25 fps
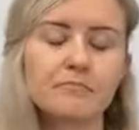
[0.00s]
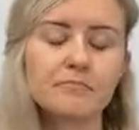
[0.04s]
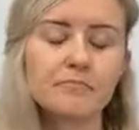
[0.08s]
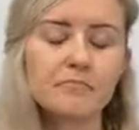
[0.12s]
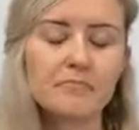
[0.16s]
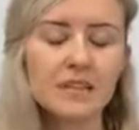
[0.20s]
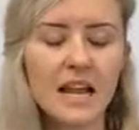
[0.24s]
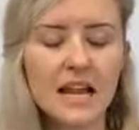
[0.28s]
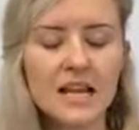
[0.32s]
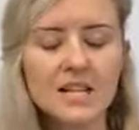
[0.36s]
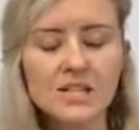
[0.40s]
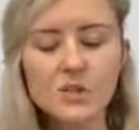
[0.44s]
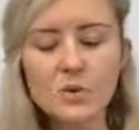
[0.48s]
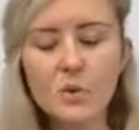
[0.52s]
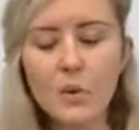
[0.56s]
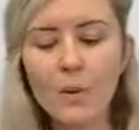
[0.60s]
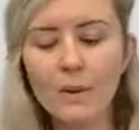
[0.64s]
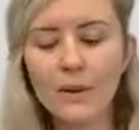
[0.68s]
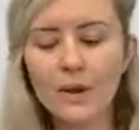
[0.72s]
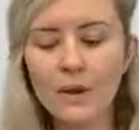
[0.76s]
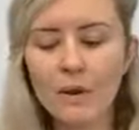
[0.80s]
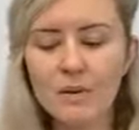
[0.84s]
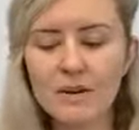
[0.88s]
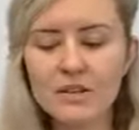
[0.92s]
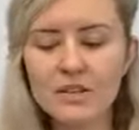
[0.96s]
And so what we're
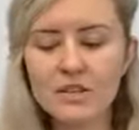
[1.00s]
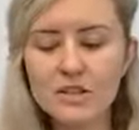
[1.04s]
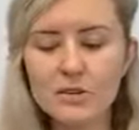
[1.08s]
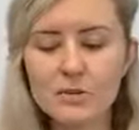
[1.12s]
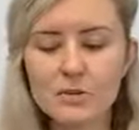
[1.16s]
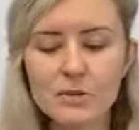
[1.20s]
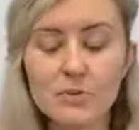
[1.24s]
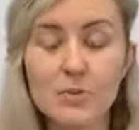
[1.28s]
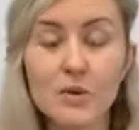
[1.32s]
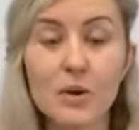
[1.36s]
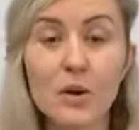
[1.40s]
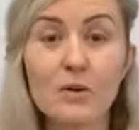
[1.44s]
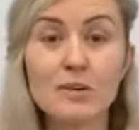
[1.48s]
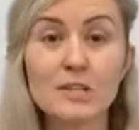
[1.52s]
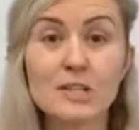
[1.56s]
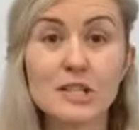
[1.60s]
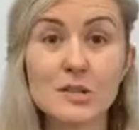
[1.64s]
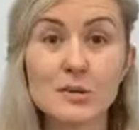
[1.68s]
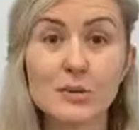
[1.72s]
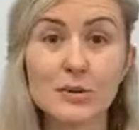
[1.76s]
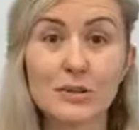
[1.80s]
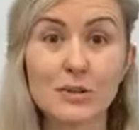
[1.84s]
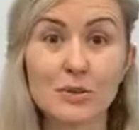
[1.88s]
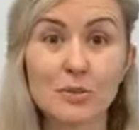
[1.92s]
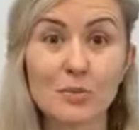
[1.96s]
going to do is we're going to
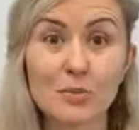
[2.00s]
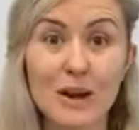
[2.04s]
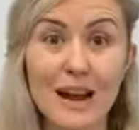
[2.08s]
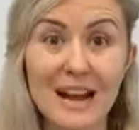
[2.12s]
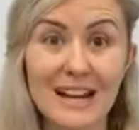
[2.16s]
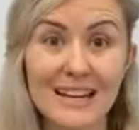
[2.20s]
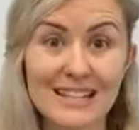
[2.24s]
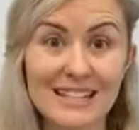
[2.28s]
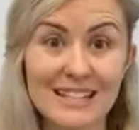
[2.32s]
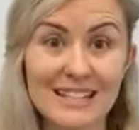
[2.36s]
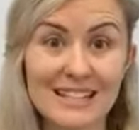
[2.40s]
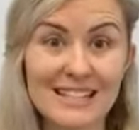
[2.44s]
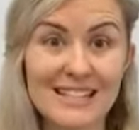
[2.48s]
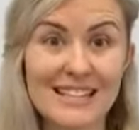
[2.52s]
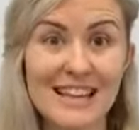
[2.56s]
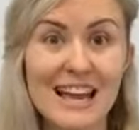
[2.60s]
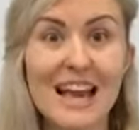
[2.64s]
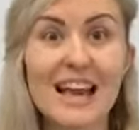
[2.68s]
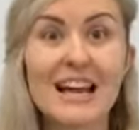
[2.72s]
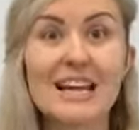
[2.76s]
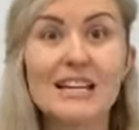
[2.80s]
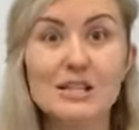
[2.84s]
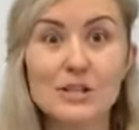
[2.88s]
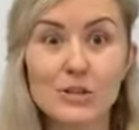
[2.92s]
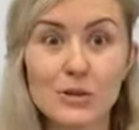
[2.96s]
do a little practice
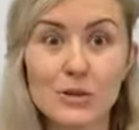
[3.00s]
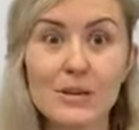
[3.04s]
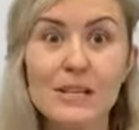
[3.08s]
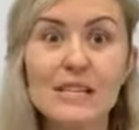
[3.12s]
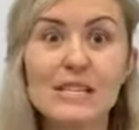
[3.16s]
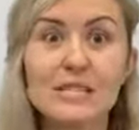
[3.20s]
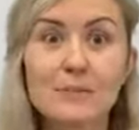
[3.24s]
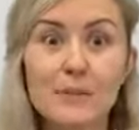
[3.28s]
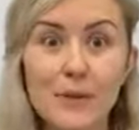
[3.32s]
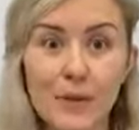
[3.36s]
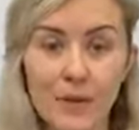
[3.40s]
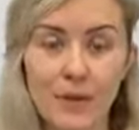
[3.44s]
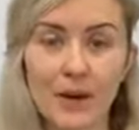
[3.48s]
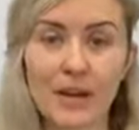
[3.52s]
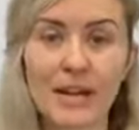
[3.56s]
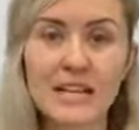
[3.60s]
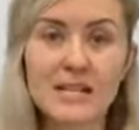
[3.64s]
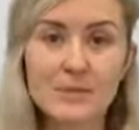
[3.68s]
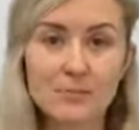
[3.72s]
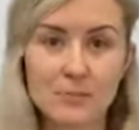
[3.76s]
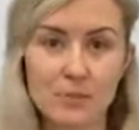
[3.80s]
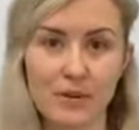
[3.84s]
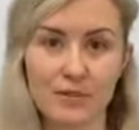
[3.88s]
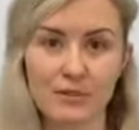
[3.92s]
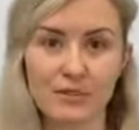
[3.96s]
to experience
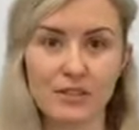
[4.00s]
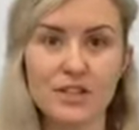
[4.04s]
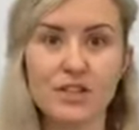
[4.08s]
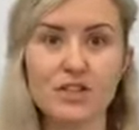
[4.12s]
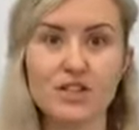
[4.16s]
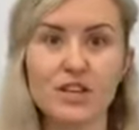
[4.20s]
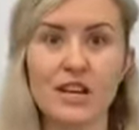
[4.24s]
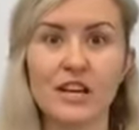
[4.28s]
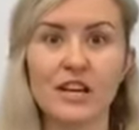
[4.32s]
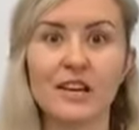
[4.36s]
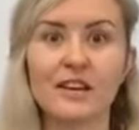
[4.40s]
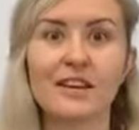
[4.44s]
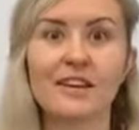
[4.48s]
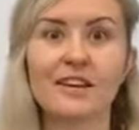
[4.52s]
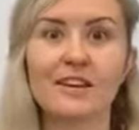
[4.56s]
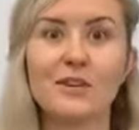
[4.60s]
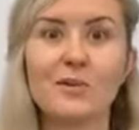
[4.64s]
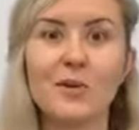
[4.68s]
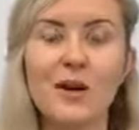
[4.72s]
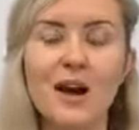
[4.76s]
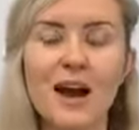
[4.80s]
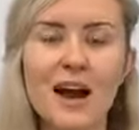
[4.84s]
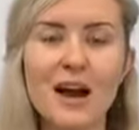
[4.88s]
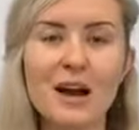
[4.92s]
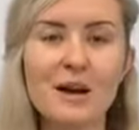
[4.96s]
privileging your
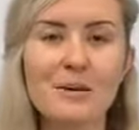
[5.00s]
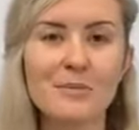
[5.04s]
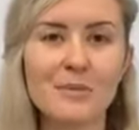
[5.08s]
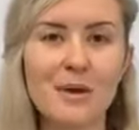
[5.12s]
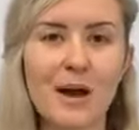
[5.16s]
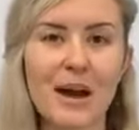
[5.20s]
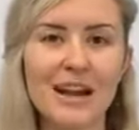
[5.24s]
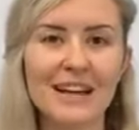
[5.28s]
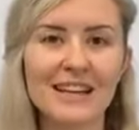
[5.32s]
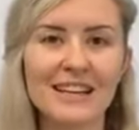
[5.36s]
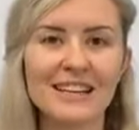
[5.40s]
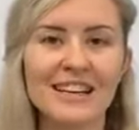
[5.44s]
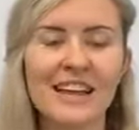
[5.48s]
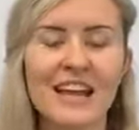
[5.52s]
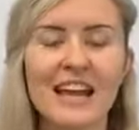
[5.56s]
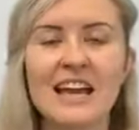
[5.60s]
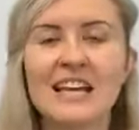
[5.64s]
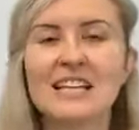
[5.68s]
heart brain.